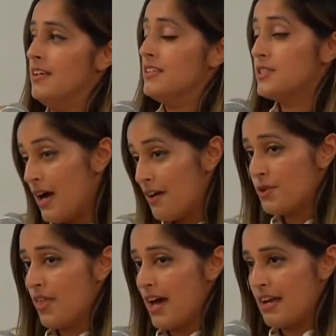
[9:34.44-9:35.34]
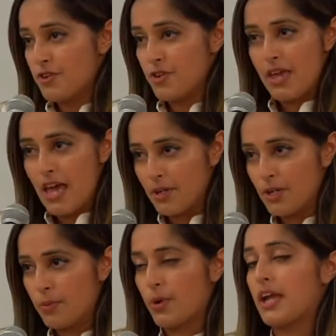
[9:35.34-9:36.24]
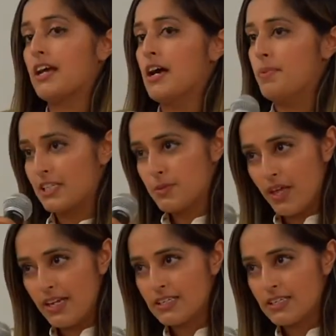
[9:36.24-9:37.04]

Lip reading: So after that, after the amicable breakup and explaining